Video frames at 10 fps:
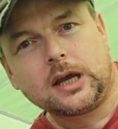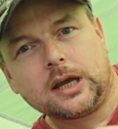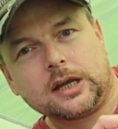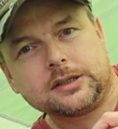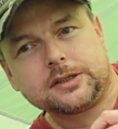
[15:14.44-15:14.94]

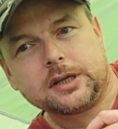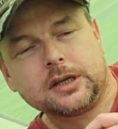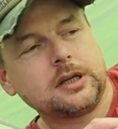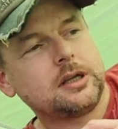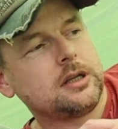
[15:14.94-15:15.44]
And
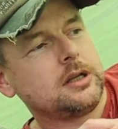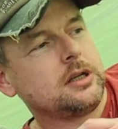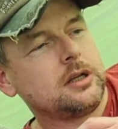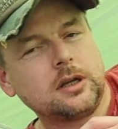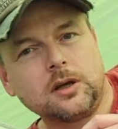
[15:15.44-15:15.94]

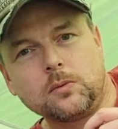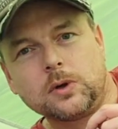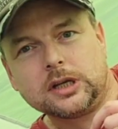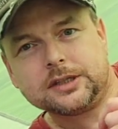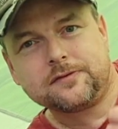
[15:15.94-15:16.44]

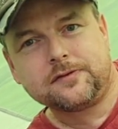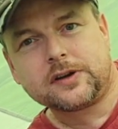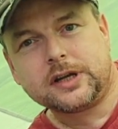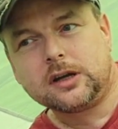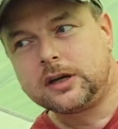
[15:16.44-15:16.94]
while it's
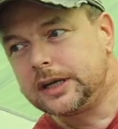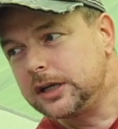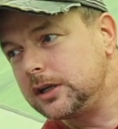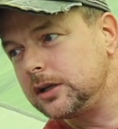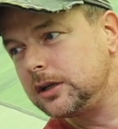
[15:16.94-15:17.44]
very light,
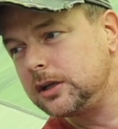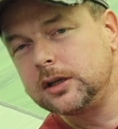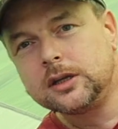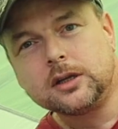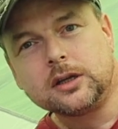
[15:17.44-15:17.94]

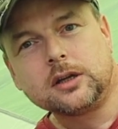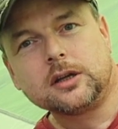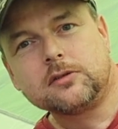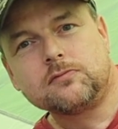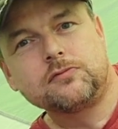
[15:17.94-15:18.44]

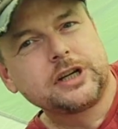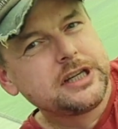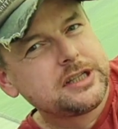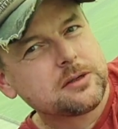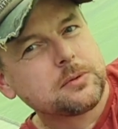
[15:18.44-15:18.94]

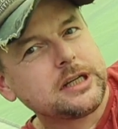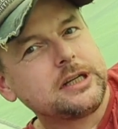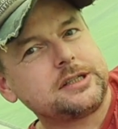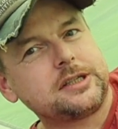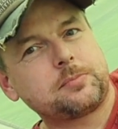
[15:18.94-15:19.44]
reasonably
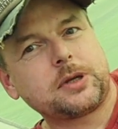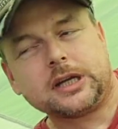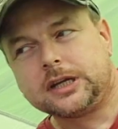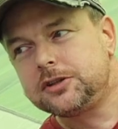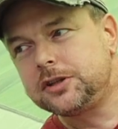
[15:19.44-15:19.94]
easy to
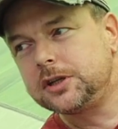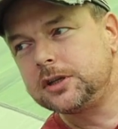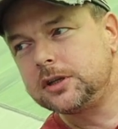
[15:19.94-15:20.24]
pitch,